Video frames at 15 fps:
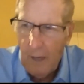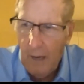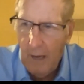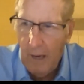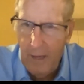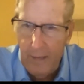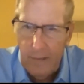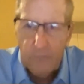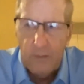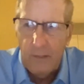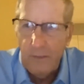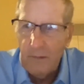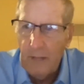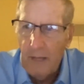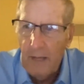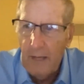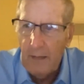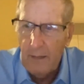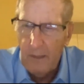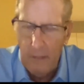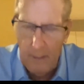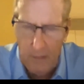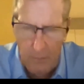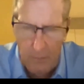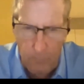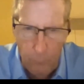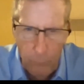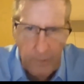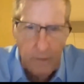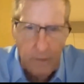I think that if
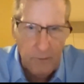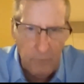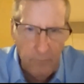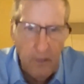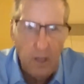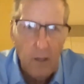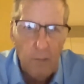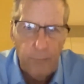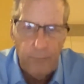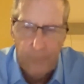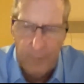we can develop